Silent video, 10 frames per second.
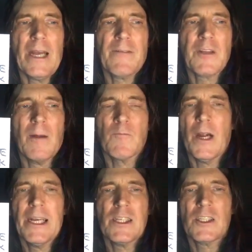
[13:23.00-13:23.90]
after I'm
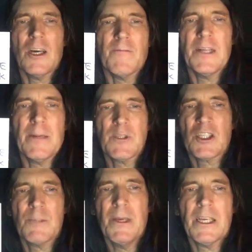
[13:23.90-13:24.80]
writing stuff, then I'm
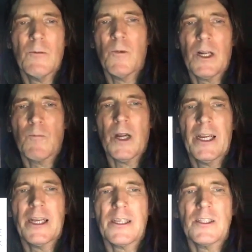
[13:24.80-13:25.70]
just speaking what I'm
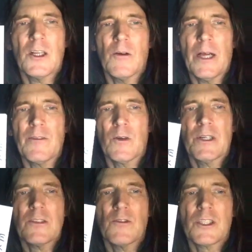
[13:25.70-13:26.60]
writing. And
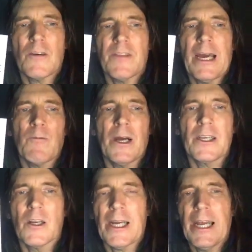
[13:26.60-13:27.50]
learning new stuff that way.
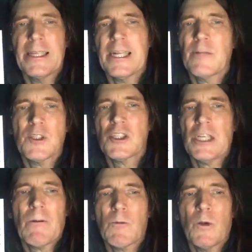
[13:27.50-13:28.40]
Okay, and then I'm just
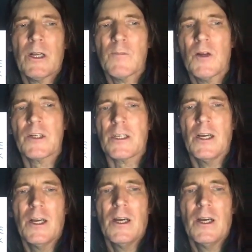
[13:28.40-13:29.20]
sharing what I'm learning.